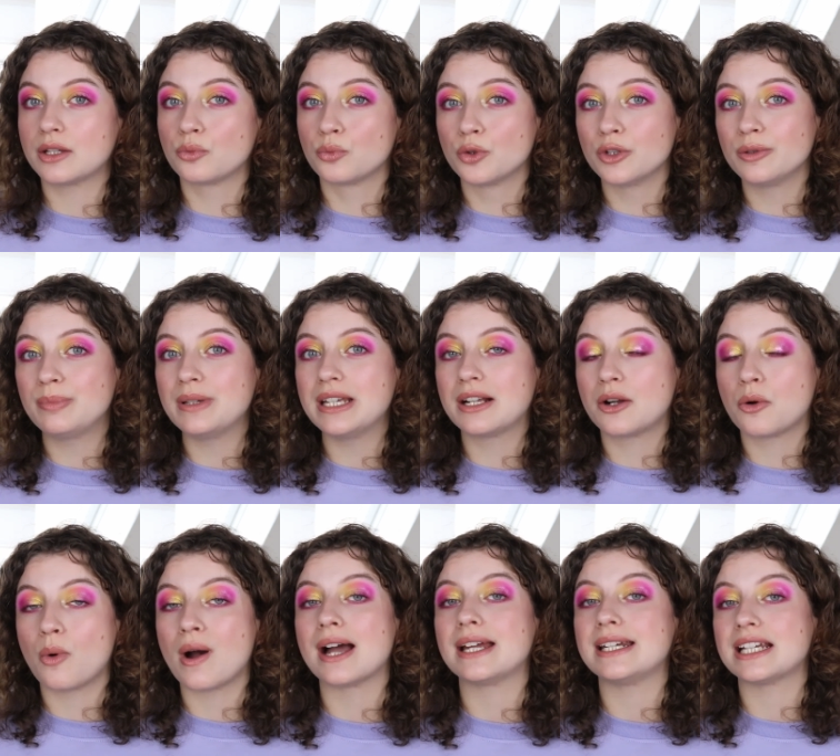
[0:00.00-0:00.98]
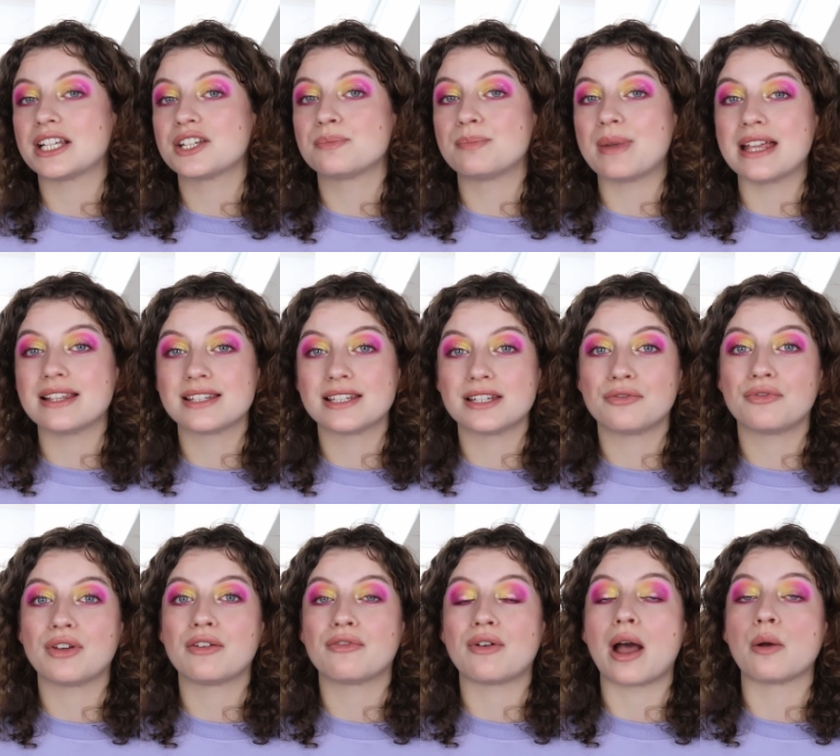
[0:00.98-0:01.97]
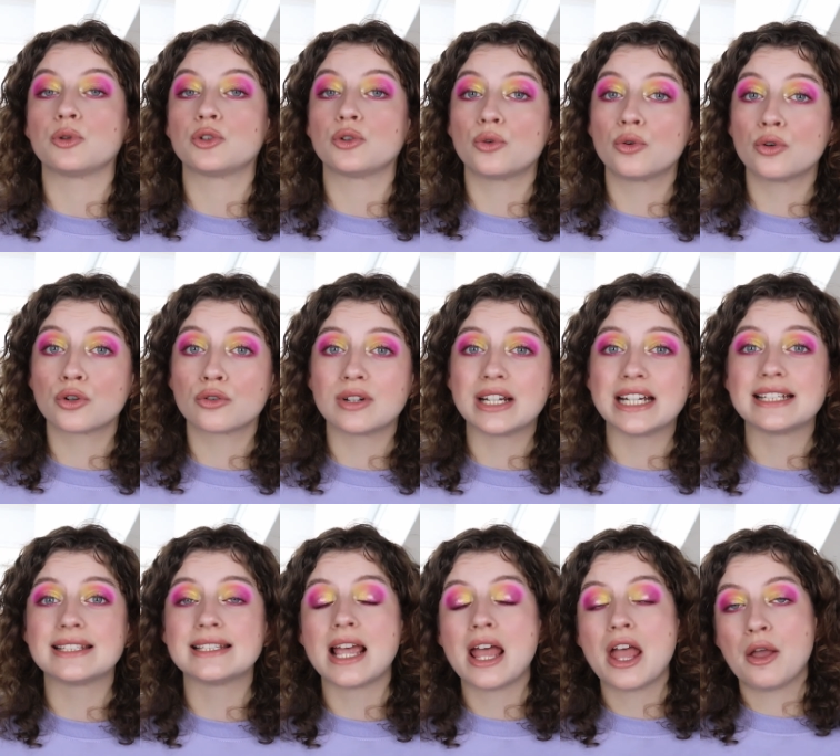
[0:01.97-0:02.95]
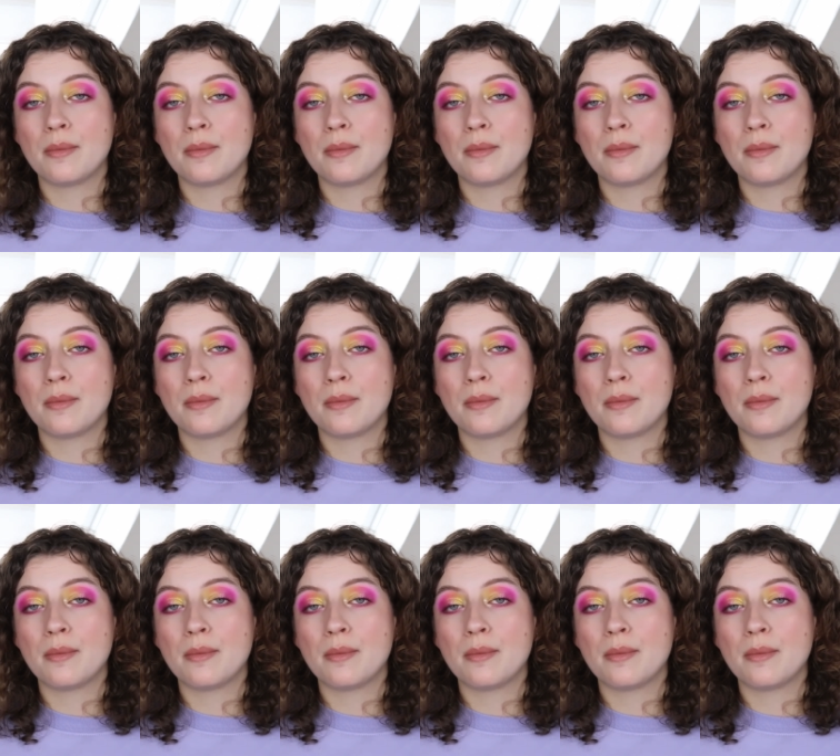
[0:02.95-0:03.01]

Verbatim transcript: It would be quite expensive if I would order it,